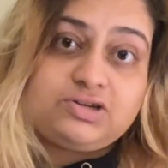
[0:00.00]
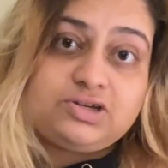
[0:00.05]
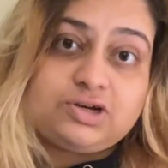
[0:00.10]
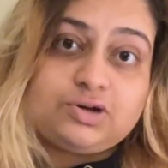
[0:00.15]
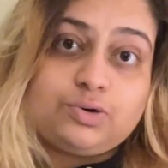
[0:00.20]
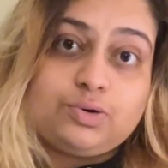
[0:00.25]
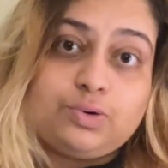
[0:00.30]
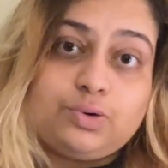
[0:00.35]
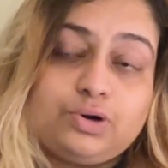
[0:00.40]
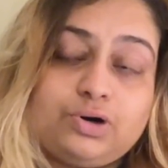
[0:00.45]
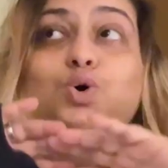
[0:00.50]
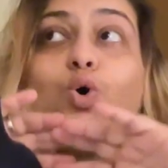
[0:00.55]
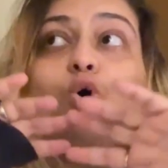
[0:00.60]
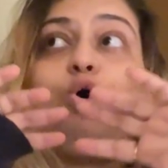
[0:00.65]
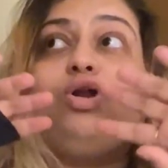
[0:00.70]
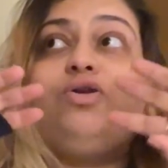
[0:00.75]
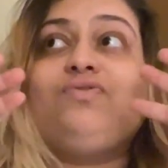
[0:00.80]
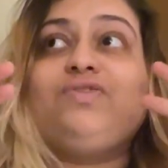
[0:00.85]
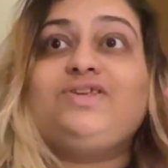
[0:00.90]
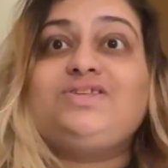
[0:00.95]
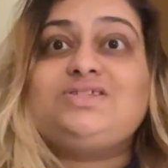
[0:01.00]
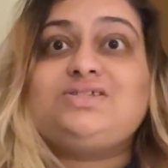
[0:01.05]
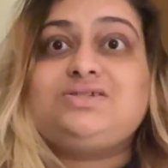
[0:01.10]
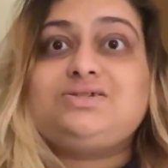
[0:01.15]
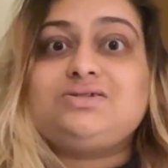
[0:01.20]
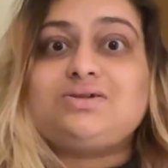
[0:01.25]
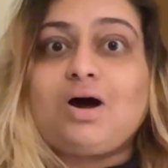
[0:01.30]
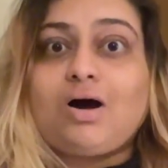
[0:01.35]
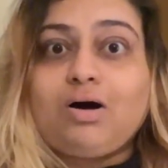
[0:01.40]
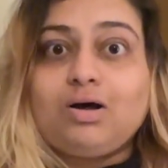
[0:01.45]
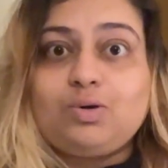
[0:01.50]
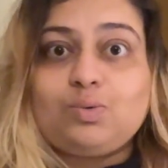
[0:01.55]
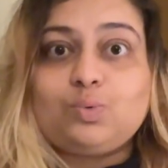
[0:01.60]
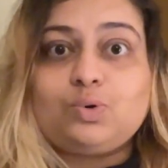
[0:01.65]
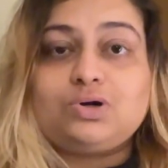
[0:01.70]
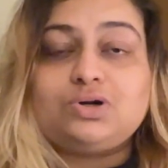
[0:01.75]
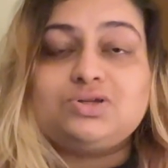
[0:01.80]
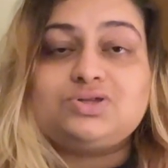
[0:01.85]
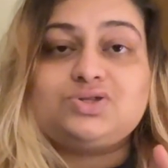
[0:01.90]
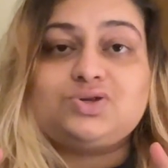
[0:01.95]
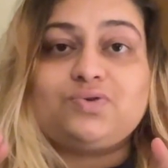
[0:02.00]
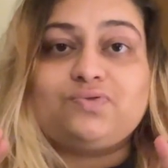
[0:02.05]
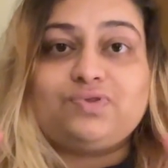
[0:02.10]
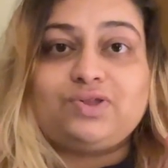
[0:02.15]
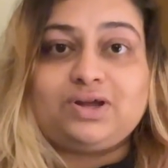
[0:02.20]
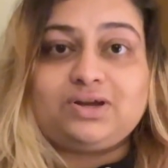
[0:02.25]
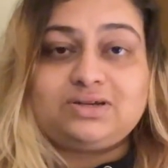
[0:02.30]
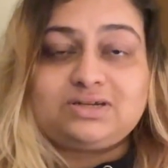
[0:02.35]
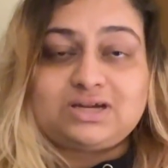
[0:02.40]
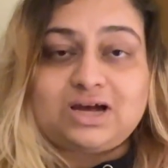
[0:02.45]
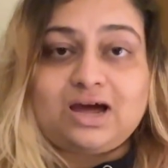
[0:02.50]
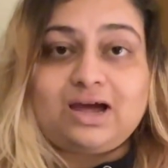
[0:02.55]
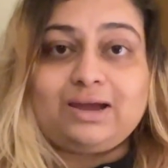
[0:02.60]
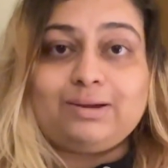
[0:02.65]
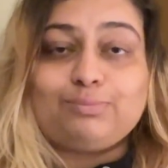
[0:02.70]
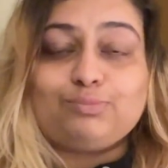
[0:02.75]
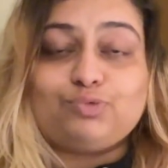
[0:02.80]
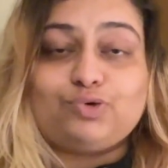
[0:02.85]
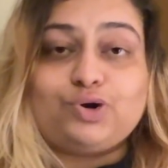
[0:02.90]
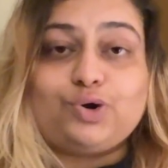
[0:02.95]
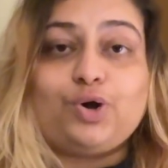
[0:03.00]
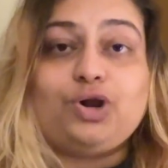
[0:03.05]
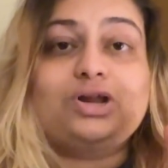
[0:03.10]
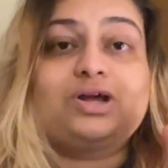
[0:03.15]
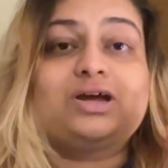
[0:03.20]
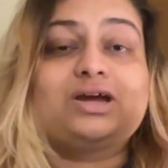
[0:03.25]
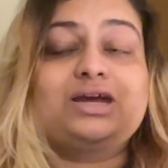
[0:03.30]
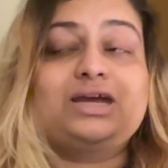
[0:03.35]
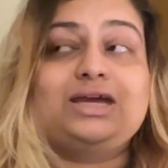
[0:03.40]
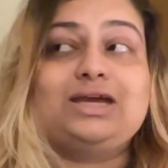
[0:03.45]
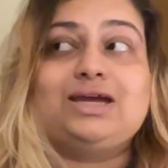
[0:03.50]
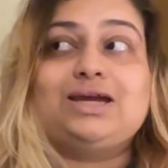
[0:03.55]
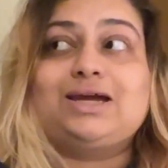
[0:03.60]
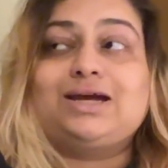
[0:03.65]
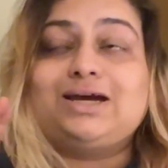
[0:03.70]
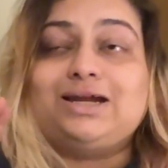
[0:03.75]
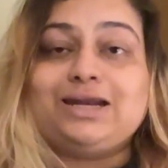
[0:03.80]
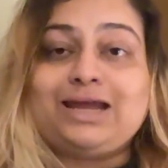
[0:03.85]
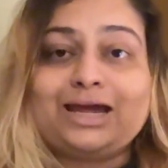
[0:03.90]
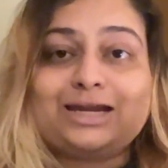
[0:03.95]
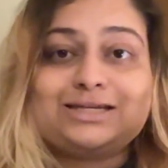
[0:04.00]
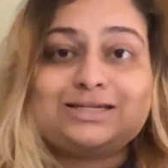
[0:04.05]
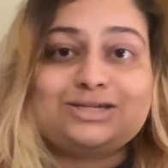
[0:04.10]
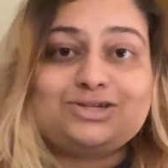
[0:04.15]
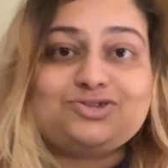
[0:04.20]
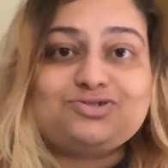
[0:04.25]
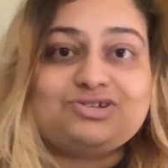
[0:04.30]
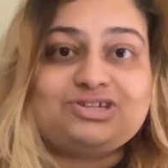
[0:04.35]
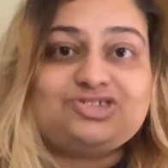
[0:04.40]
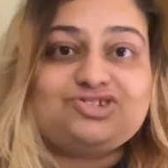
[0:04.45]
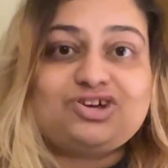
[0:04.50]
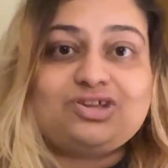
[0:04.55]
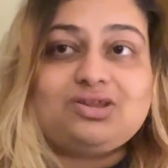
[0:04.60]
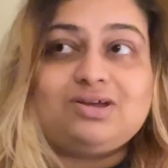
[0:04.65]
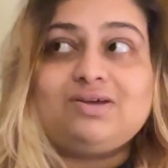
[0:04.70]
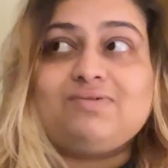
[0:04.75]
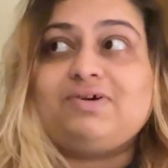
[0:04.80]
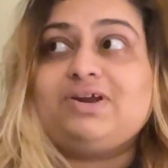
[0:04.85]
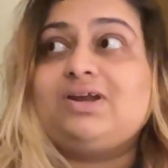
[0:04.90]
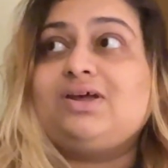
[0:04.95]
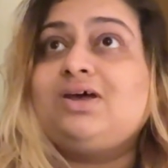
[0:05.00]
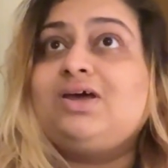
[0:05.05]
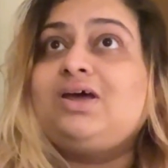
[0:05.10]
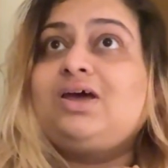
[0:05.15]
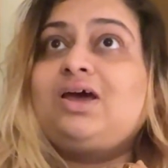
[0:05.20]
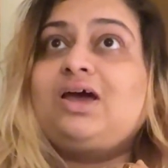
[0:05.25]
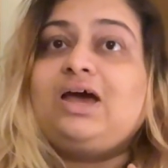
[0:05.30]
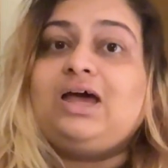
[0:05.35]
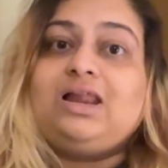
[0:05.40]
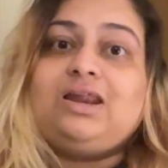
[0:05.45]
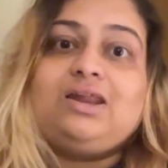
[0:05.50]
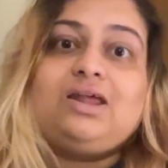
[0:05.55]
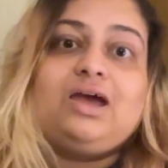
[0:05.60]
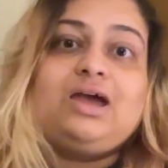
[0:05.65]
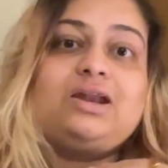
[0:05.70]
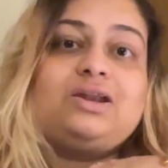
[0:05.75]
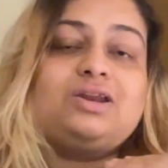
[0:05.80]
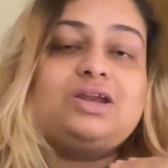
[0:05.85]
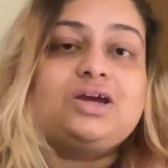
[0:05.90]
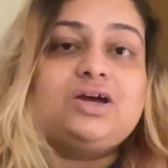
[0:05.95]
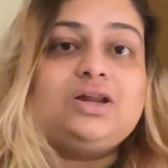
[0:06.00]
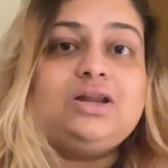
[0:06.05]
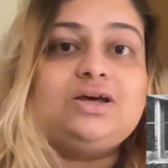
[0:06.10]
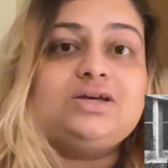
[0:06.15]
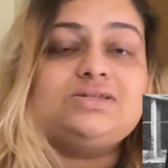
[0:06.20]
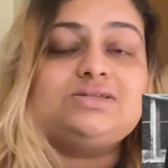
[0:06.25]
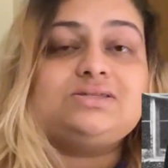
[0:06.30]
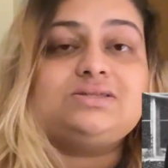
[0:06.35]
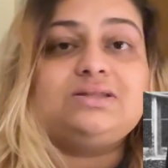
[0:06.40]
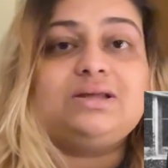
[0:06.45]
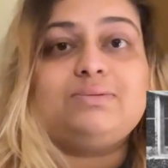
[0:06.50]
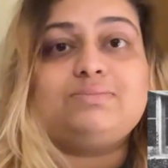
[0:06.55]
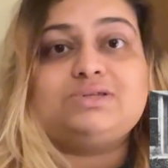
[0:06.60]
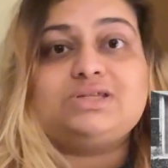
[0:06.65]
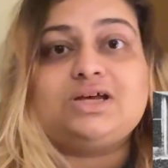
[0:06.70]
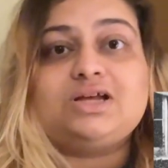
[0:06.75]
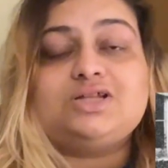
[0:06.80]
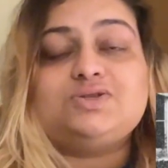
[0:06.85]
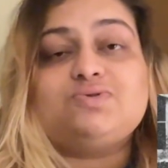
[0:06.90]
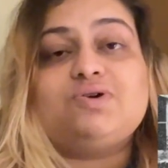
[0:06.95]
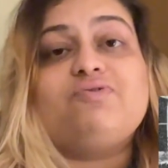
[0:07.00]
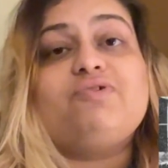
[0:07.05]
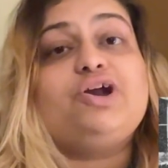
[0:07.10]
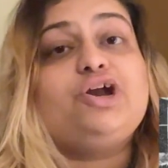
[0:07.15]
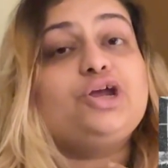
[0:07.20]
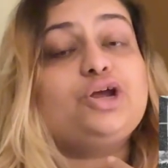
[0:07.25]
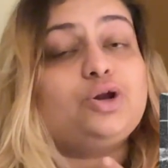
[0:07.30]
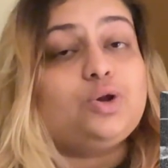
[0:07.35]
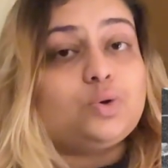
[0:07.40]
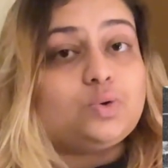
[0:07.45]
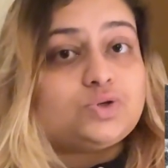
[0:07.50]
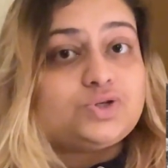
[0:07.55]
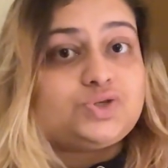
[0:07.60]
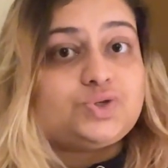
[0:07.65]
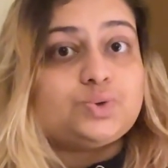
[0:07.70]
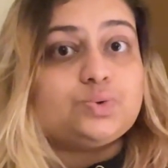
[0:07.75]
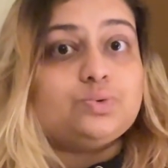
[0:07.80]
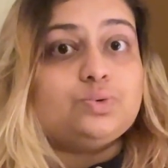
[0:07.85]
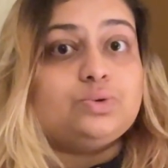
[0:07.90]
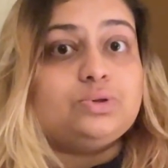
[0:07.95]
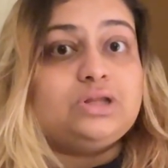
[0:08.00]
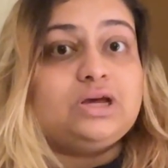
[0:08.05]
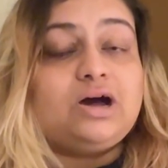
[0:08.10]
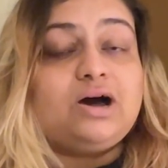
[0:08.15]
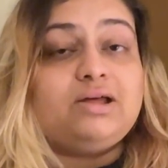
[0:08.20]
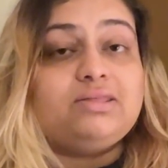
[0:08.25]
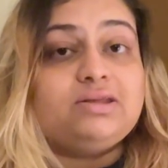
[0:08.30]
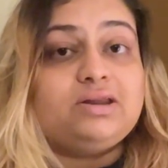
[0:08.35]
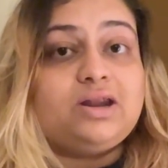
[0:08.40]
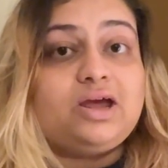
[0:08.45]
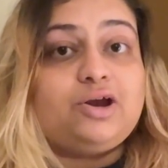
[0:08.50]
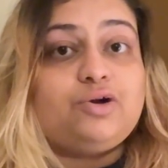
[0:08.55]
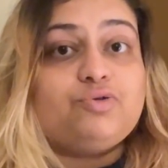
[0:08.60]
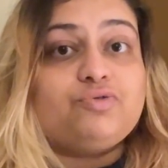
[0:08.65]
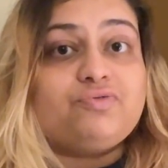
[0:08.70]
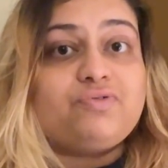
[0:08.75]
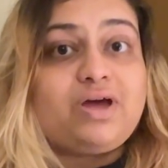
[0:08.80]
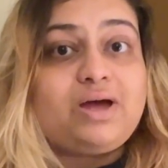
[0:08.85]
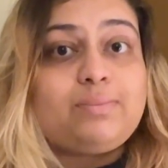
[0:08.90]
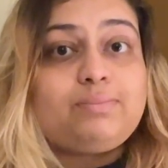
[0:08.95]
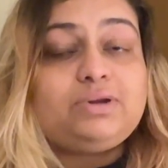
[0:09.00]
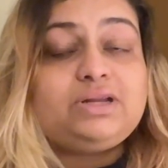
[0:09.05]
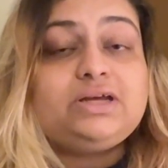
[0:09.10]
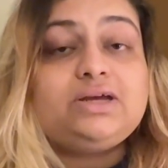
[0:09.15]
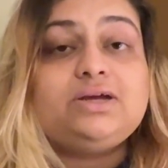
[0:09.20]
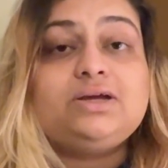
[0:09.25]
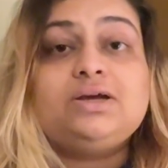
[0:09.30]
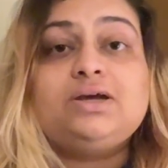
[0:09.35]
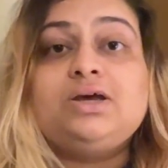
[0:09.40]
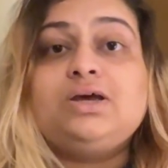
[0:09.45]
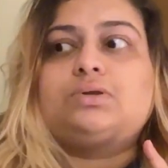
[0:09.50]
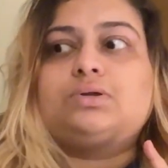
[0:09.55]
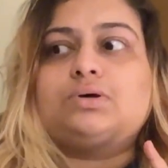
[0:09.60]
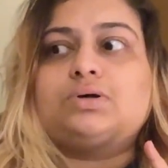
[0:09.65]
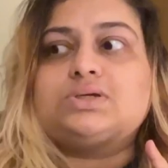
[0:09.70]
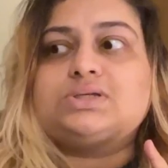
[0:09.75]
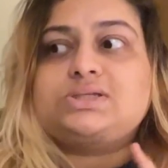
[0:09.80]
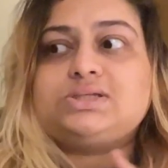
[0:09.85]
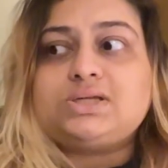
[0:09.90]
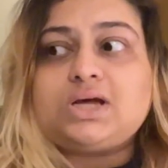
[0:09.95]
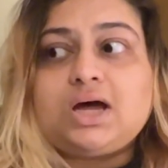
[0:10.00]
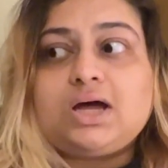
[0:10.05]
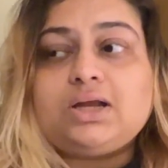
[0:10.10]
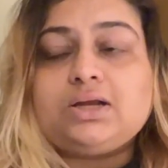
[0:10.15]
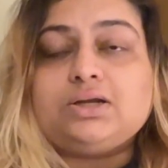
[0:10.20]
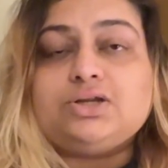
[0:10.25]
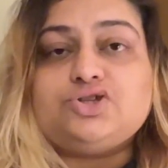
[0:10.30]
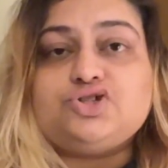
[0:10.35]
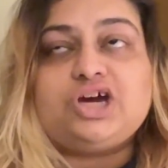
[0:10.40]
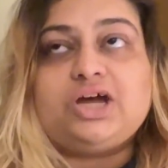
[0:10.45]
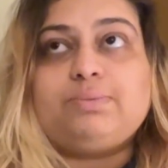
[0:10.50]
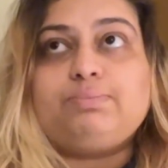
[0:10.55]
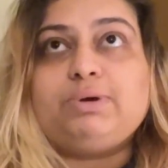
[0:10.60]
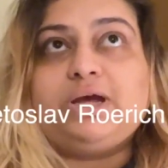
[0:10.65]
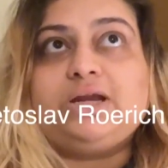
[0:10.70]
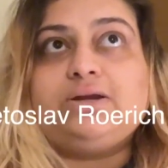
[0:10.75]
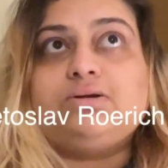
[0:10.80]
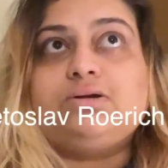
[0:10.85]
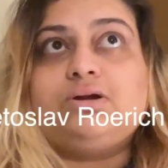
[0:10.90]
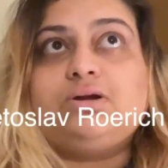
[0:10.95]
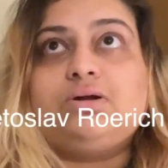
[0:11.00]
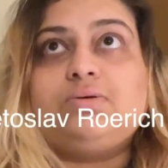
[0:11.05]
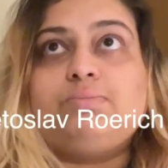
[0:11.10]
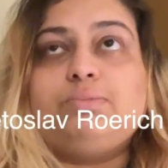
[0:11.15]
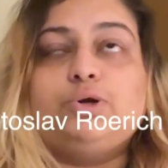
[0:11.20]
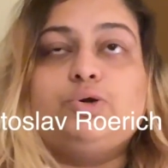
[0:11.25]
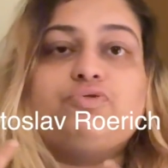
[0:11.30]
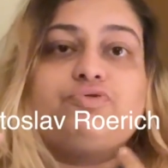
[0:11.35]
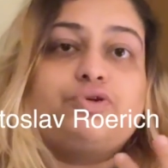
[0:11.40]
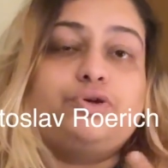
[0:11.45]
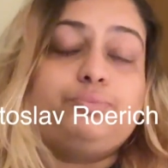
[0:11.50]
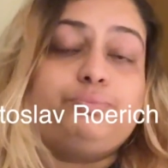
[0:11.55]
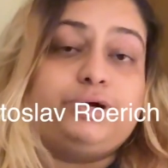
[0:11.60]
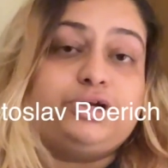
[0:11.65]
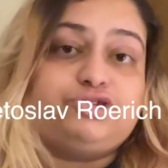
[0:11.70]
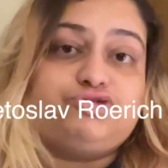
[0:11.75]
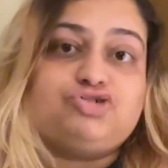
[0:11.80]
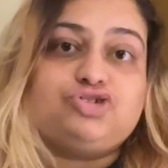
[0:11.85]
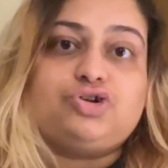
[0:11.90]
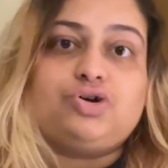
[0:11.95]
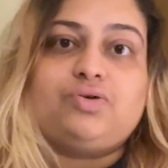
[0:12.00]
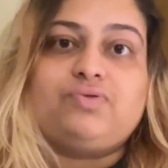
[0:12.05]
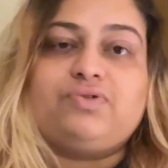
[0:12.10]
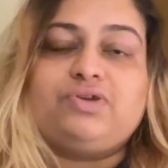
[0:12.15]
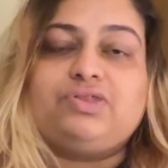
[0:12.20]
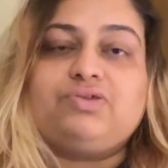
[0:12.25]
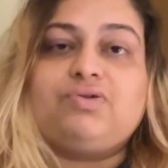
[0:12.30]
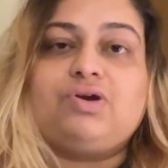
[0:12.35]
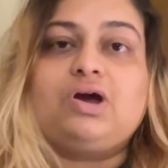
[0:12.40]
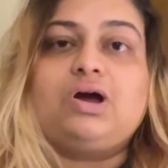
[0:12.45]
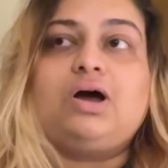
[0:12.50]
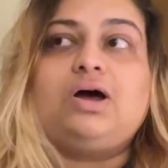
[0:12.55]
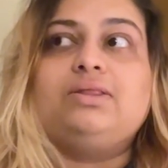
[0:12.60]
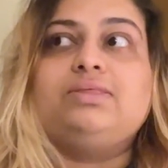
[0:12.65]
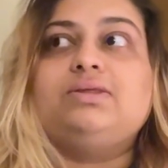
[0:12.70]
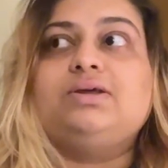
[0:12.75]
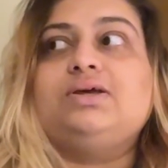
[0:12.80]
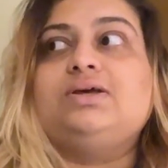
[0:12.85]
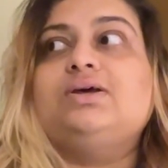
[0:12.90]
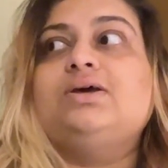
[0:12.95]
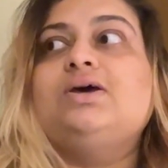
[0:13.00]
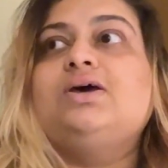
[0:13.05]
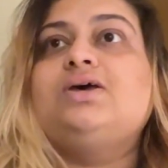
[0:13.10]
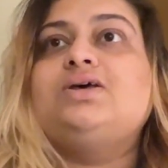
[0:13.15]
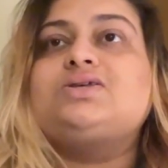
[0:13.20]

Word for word: Tagore. All of the stalwarts of that time were all connected to each other. Even Helena and Nicholas themselves were very close to the Gandhi Nehru family. The son had painted a beautiful picture of Indira Gandhi.